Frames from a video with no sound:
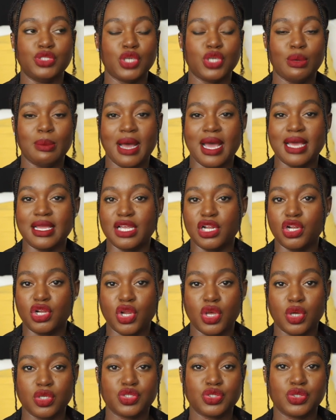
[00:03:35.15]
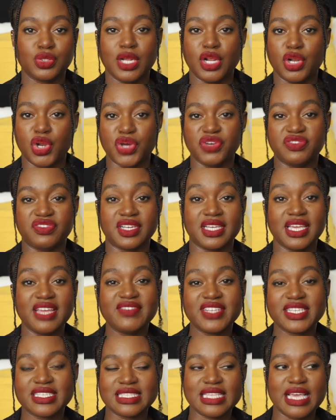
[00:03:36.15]
Joe Biden student loan
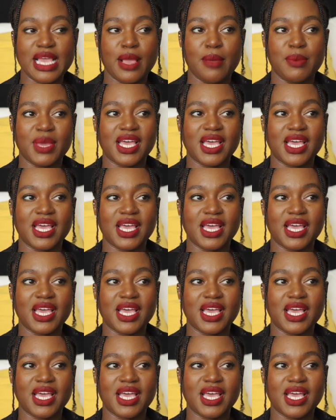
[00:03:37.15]
forgiveness thing